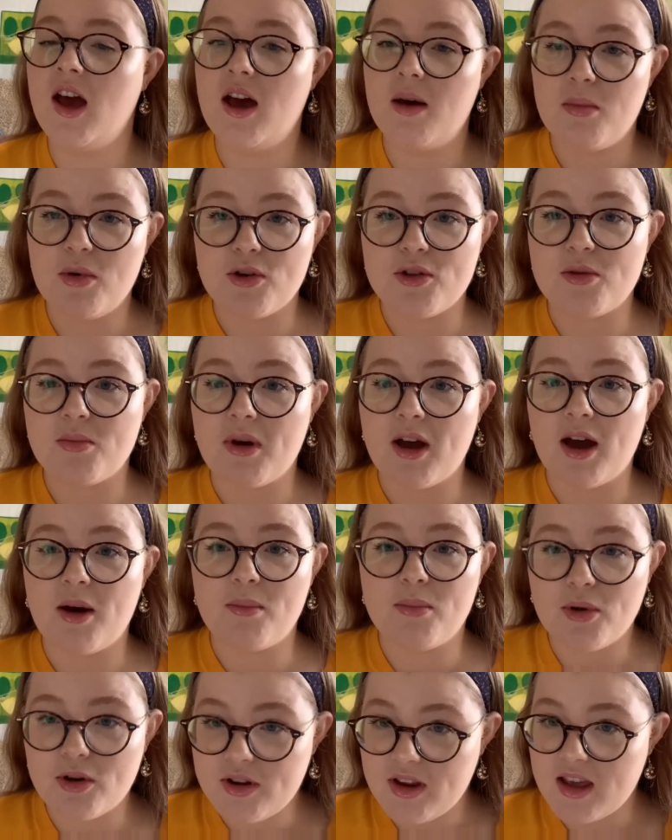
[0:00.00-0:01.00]
I post about
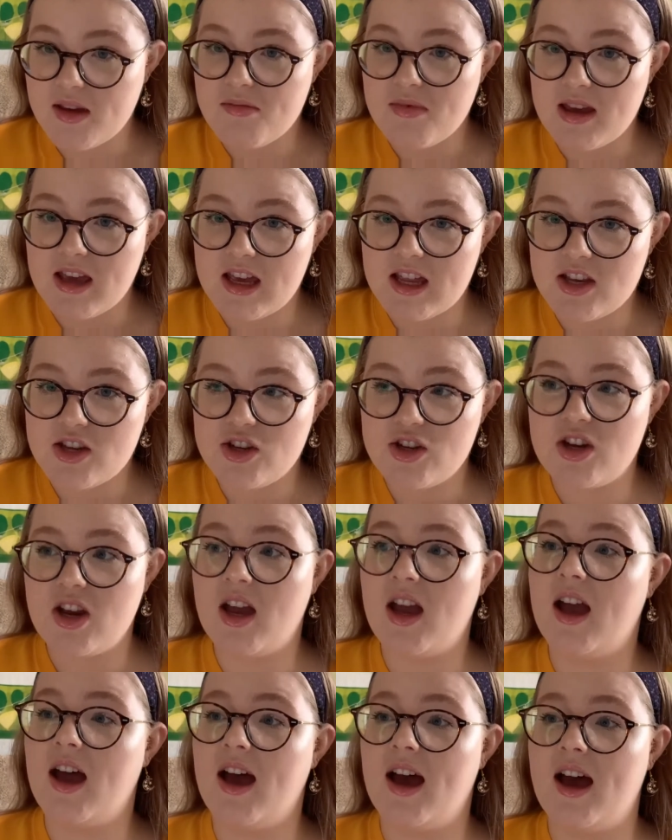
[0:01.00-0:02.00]
body image,
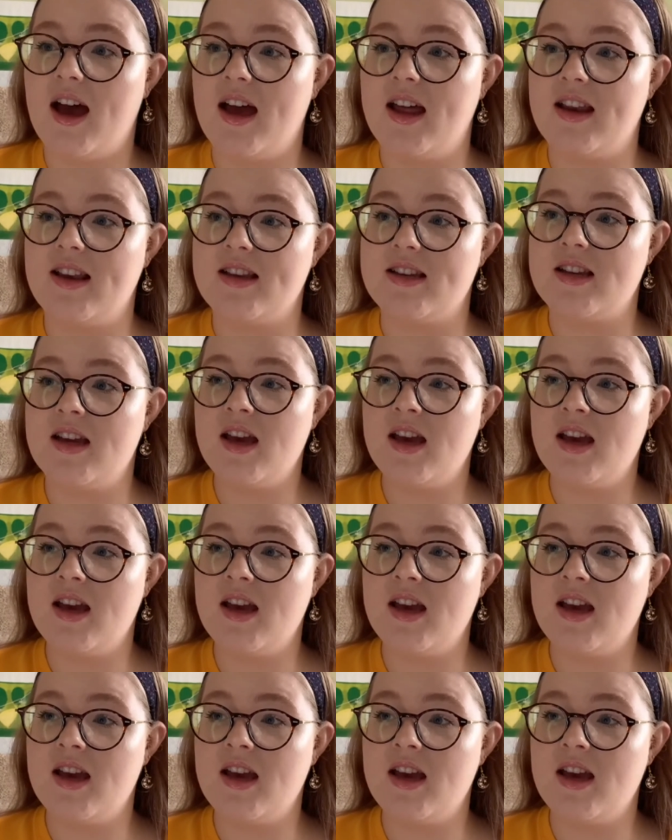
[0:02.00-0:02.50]
and